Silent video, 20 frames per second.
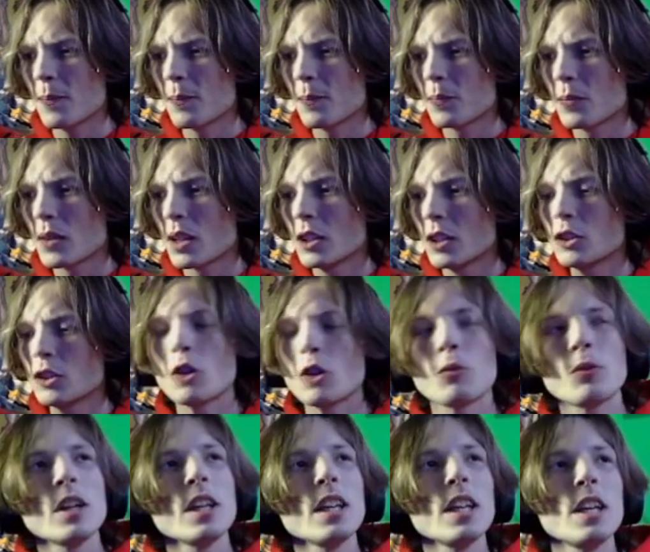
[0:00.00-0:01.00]
So really,
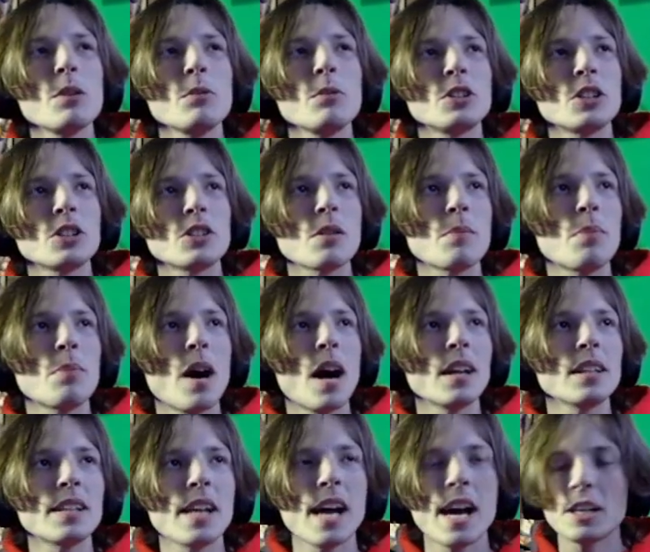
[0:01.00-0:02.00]
it was just a podcast
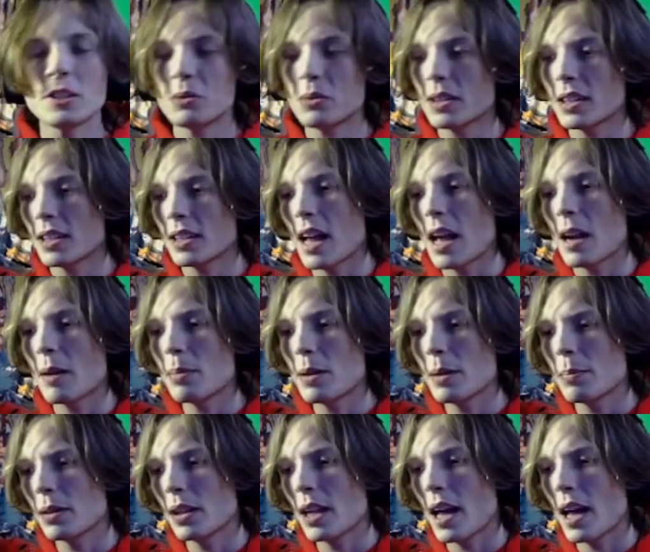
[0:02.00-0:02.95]
with a lot of people I had,